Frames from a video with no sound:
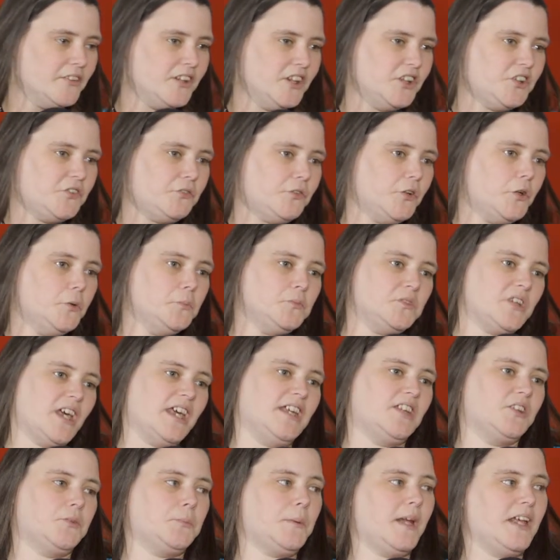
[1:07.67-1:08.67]
This film
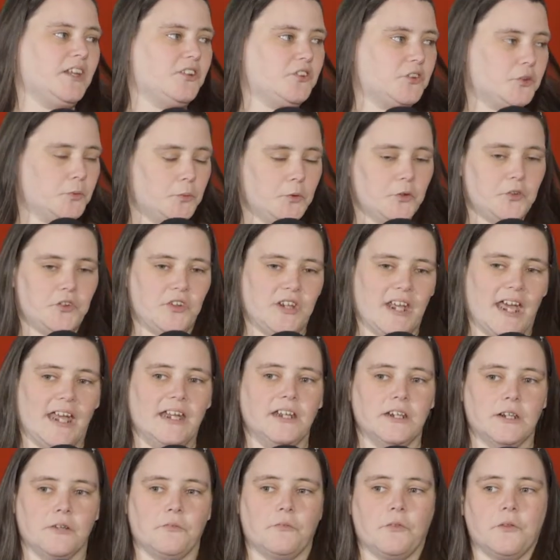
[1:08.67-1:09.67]
takes place towards the
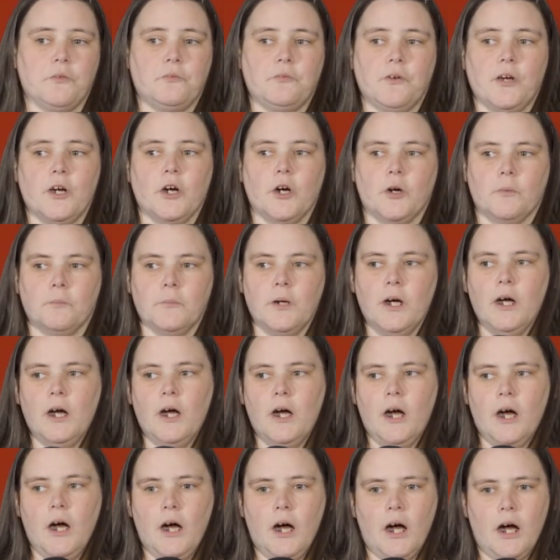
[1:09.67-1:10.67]
end of the film,
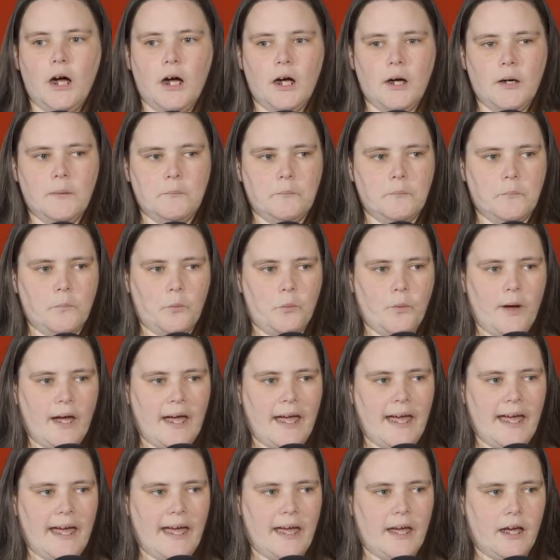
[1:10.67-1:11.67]

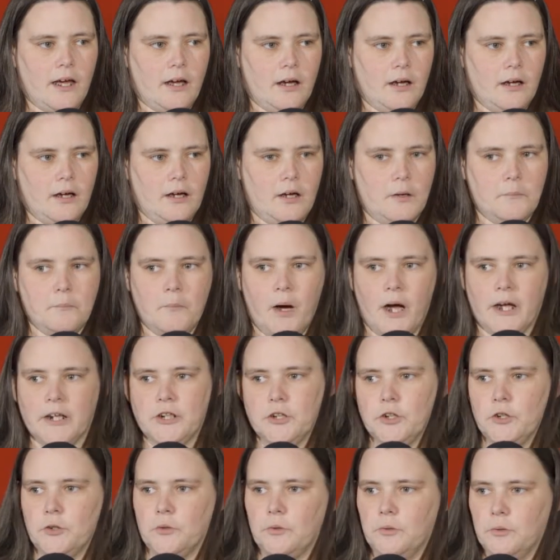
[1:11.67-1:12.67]
where
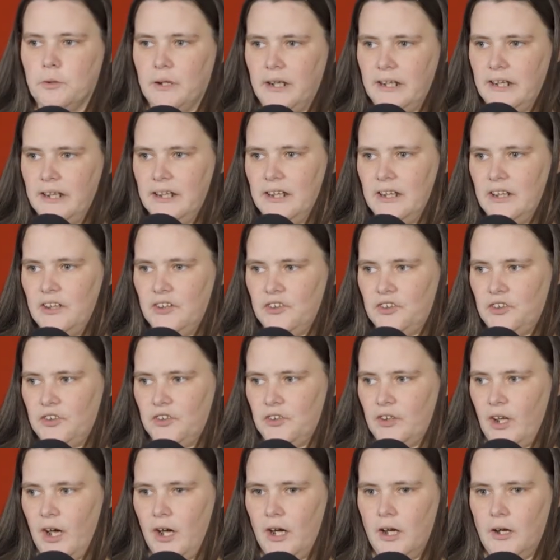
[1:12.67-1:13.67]
Michael
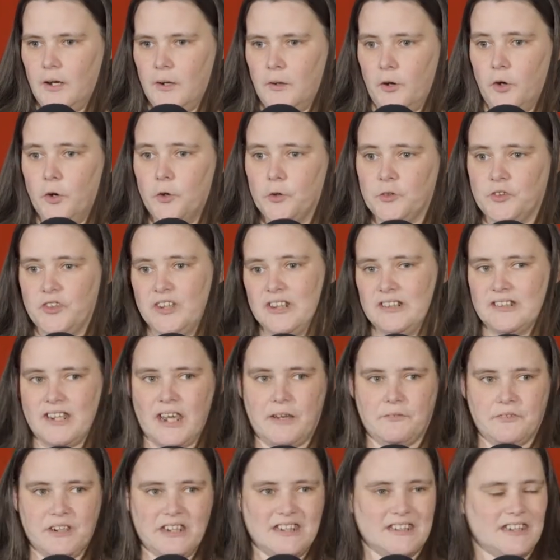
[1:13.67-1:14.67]
is haunting
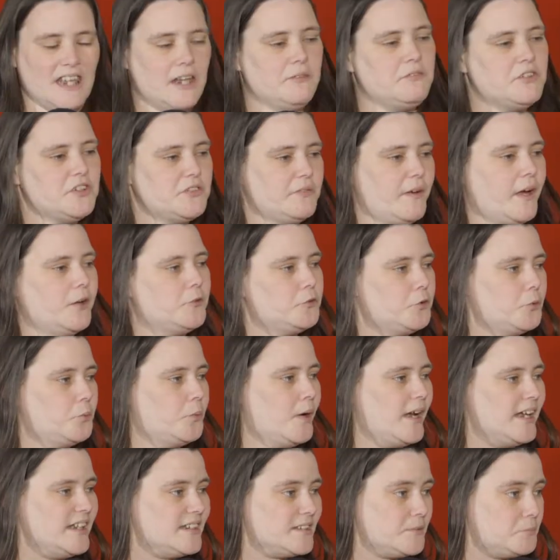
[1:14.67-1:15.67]
David, and David's found a
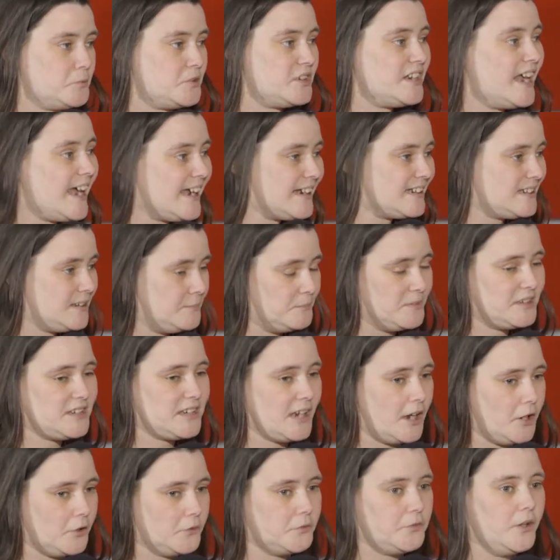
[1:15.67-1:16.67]
way to protect
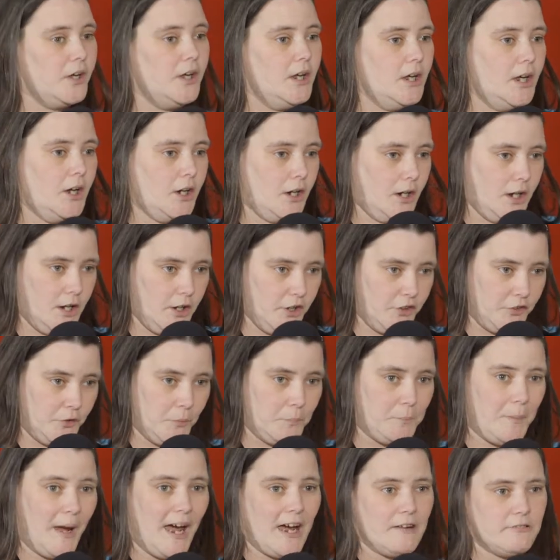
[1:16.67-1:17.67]
himself
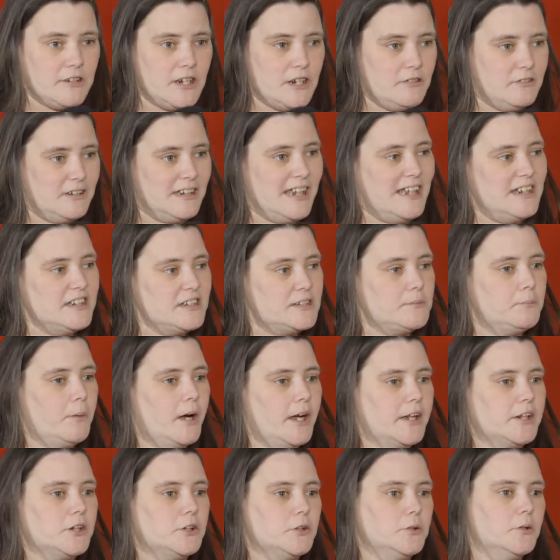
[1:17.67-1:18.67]
as a barrier against
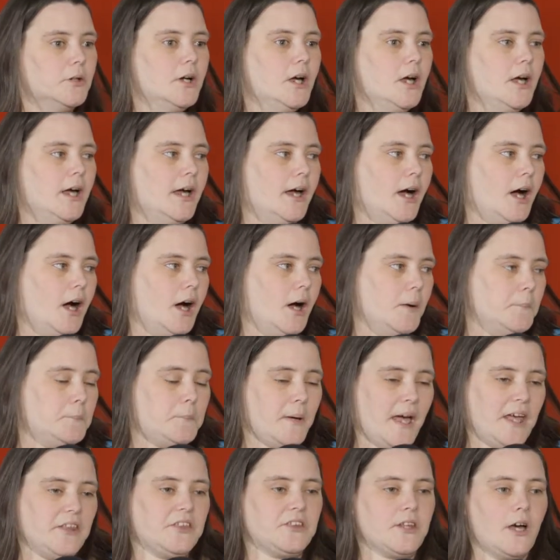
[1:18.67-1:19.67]
Michael.
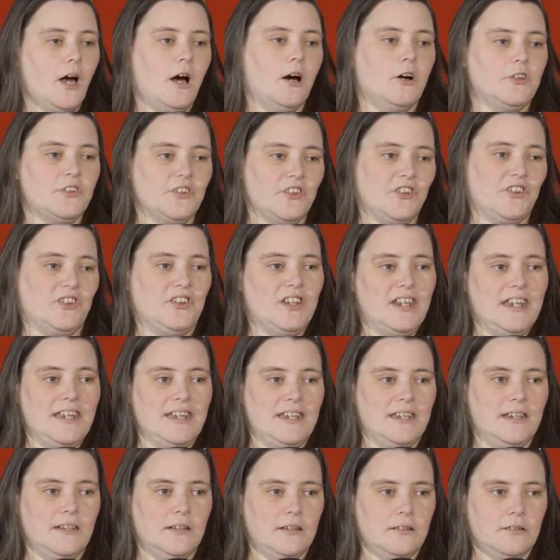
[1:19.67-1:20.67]
Beth can't
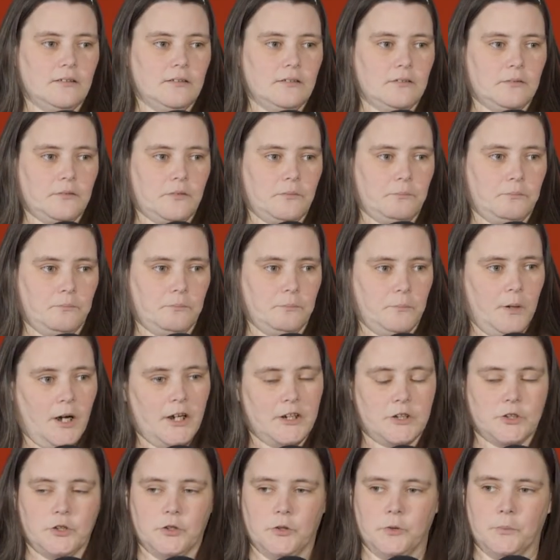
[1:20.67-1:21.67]
see
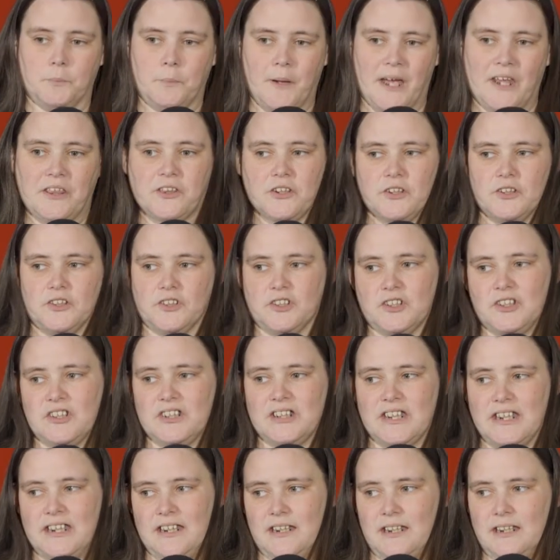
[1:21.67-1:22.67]
Michael. Beth can
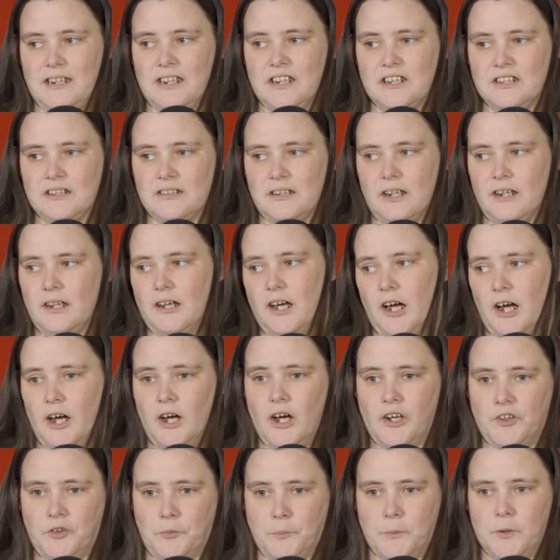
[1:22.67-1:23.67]
just see
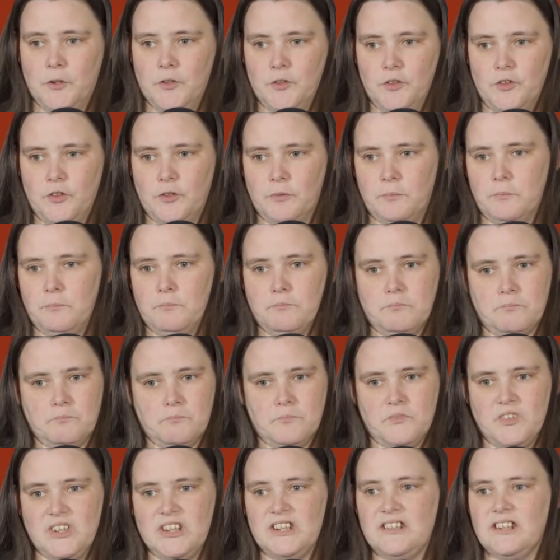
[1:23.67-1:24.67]
her husband
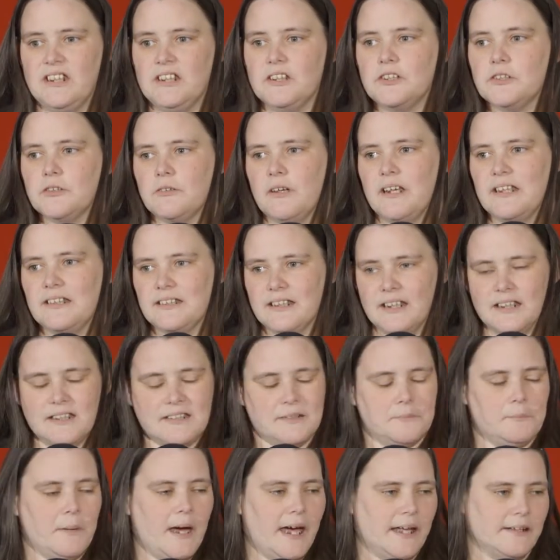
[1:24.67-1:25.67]
disintegrating
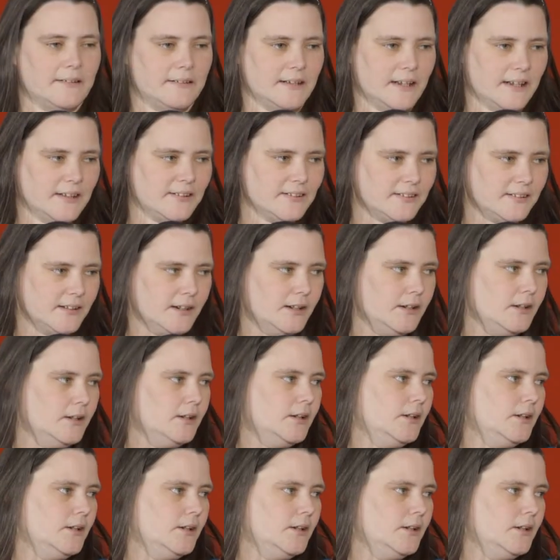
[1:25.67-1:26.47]
into madness.